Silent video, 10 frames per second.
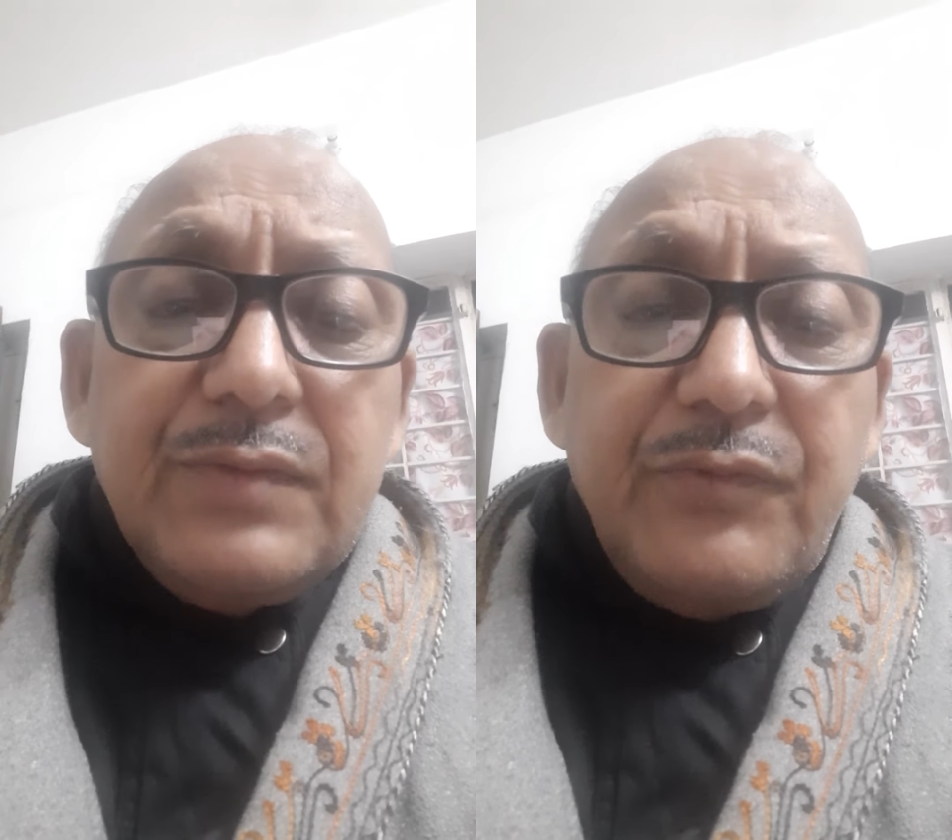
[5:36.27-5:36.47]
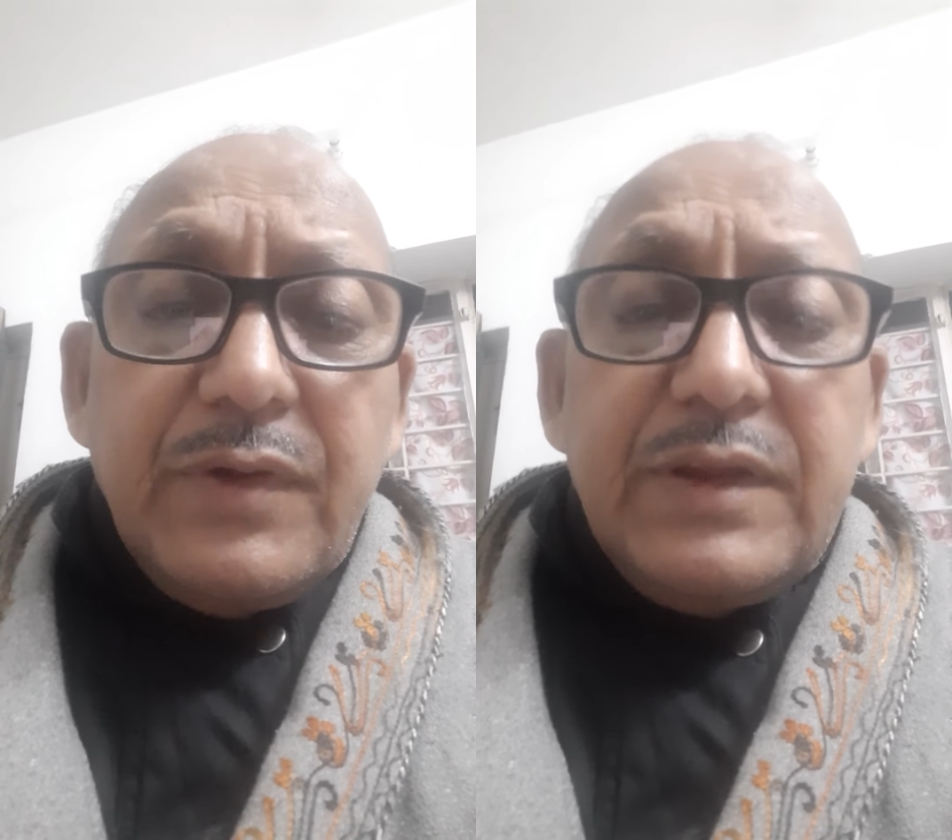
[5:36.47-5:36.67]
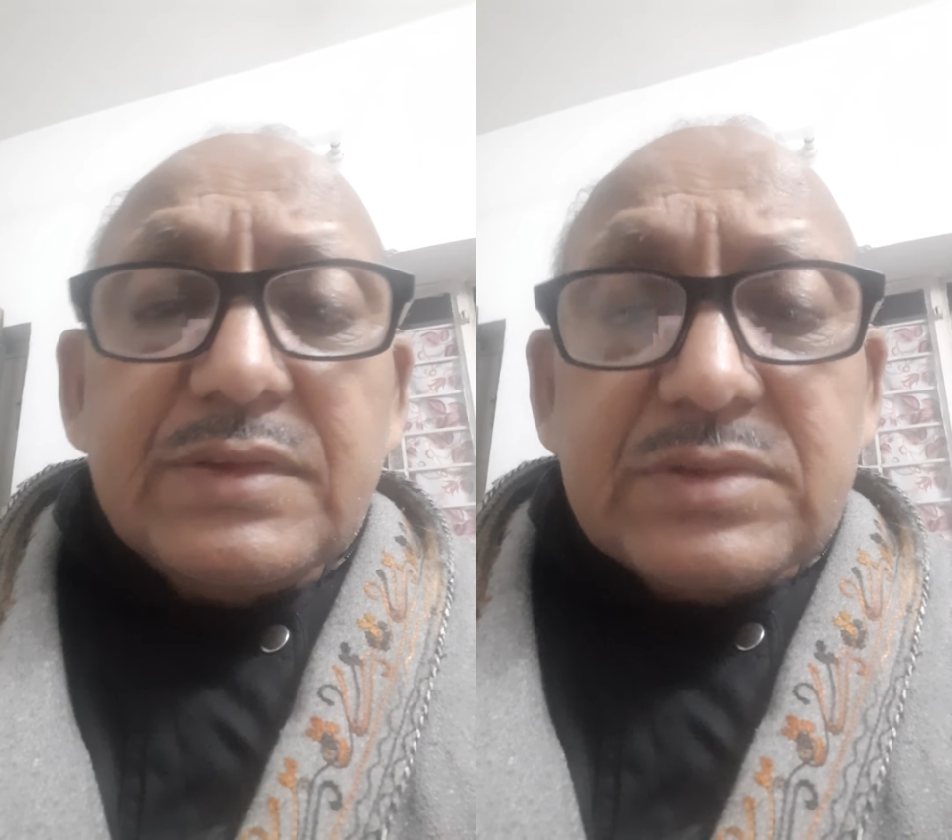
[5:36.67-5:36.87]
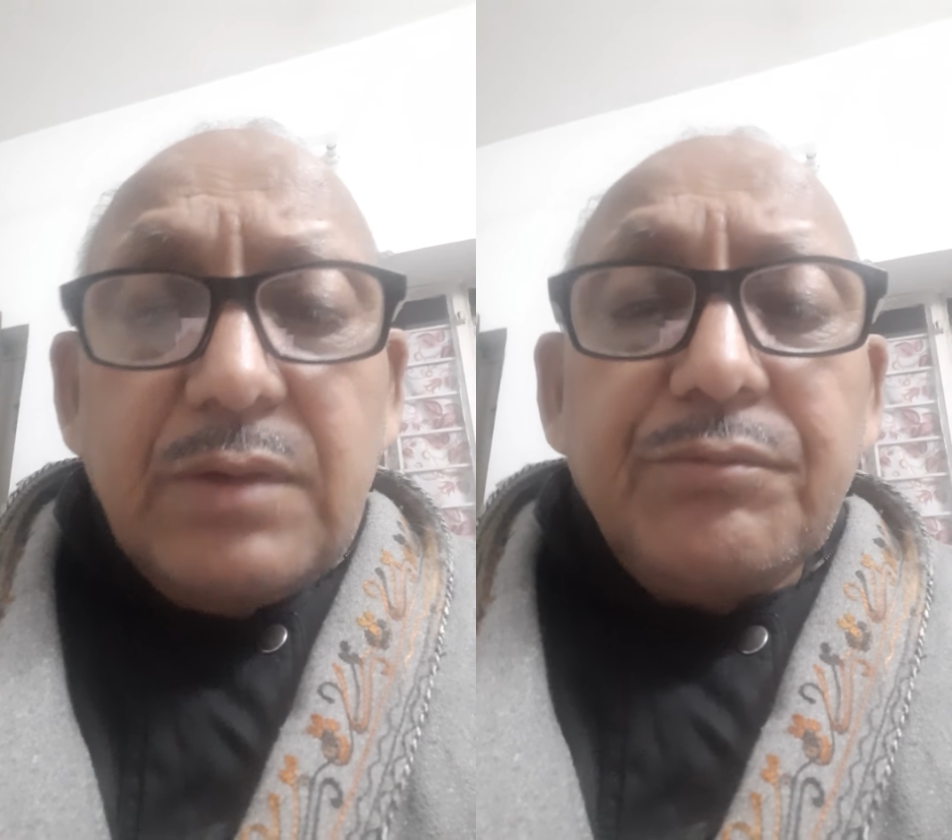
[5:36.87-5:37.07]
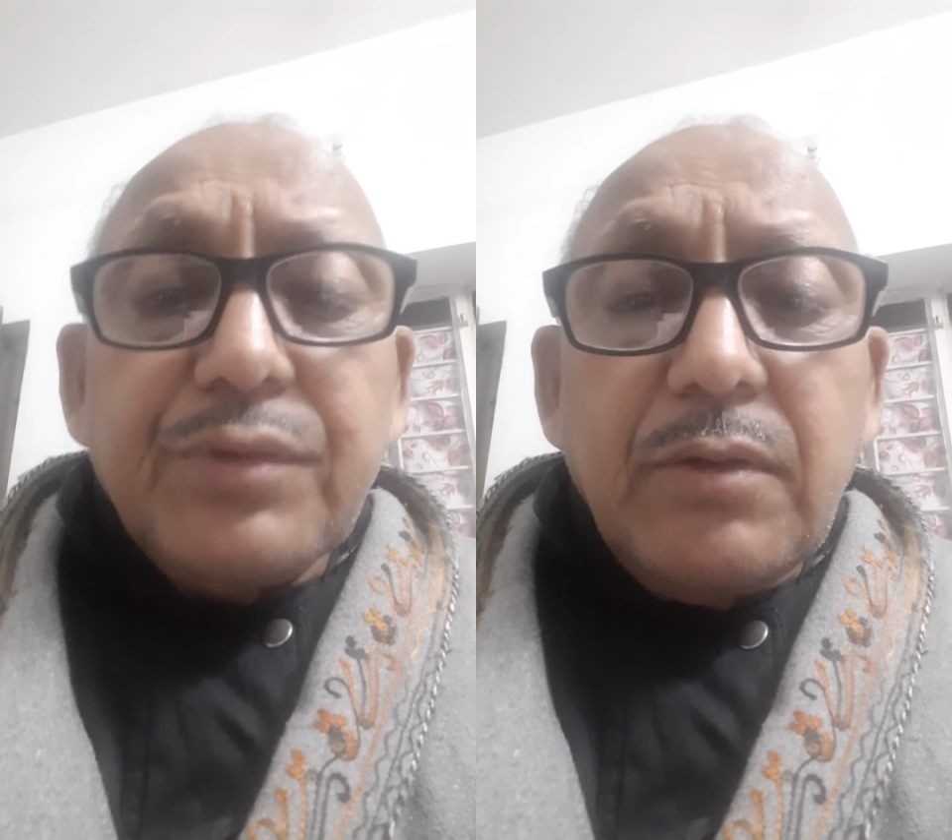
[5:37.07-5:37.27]
very
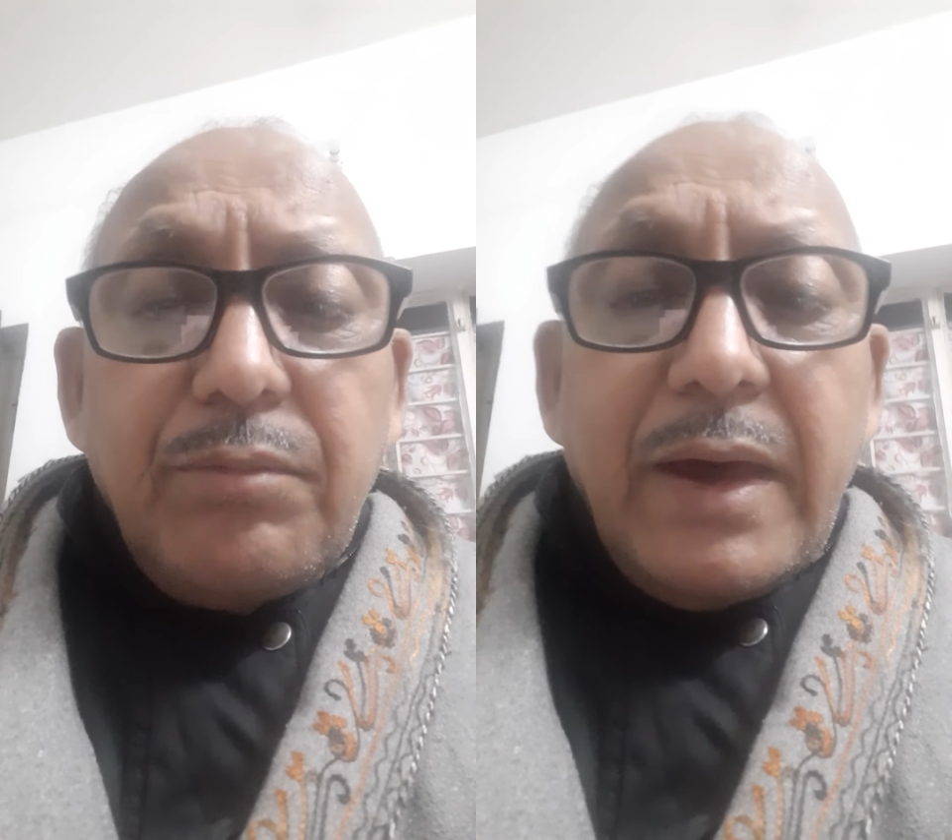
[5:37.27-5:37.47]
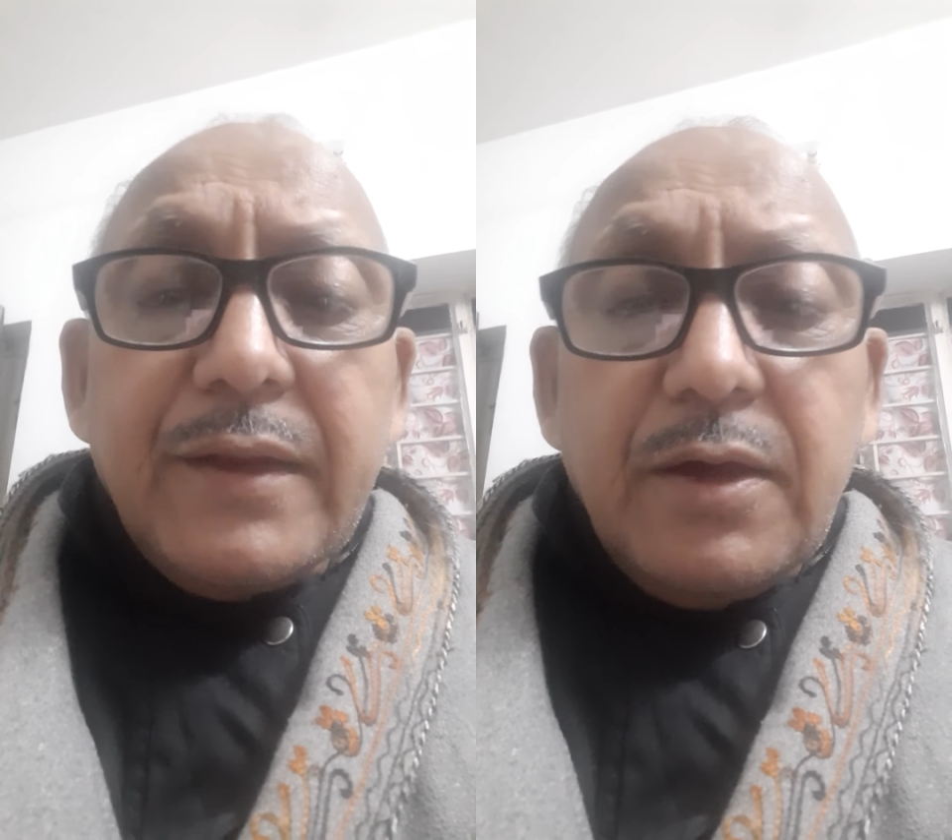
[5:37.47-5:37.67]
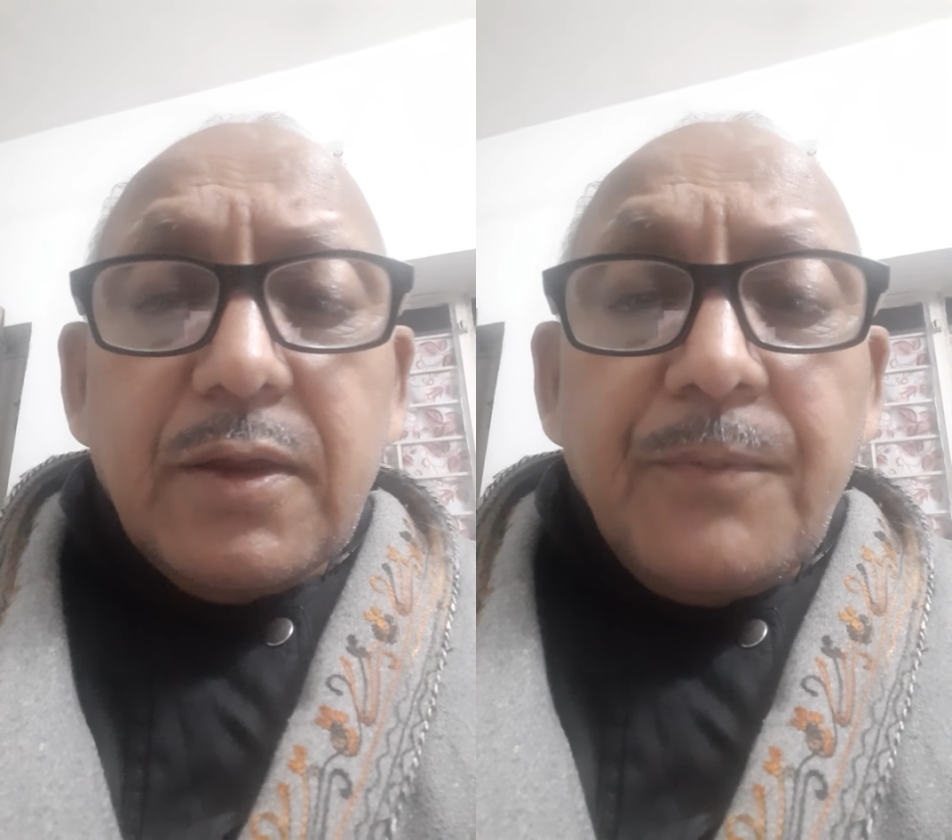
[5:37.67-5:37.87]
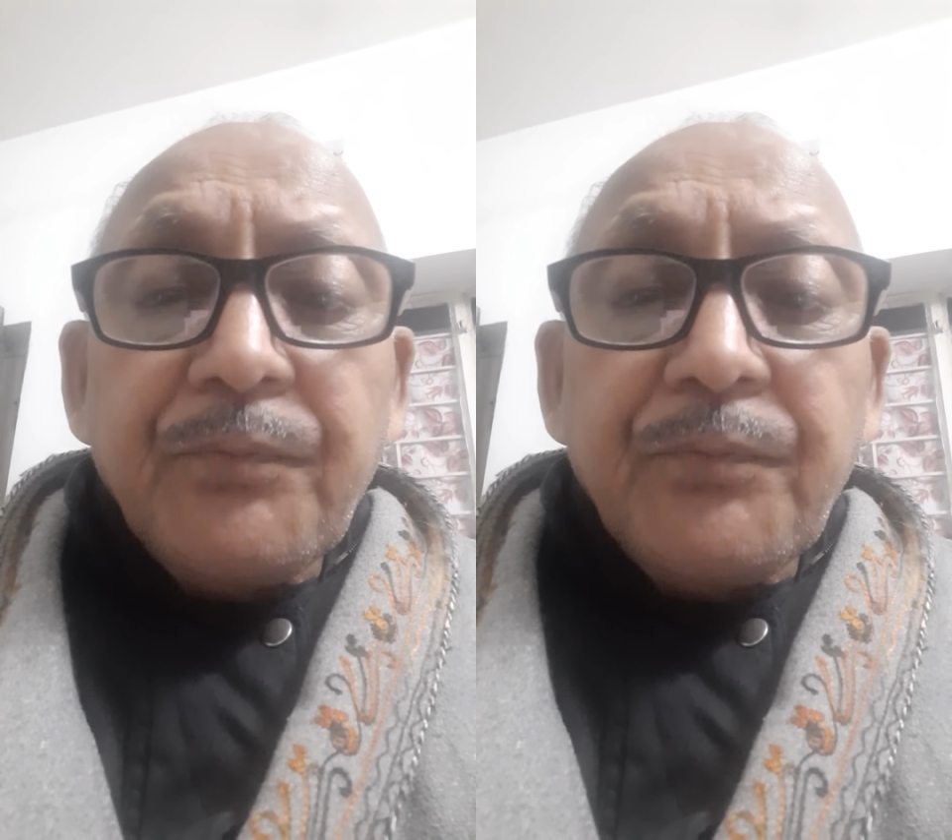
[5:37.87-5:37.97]
simple manner,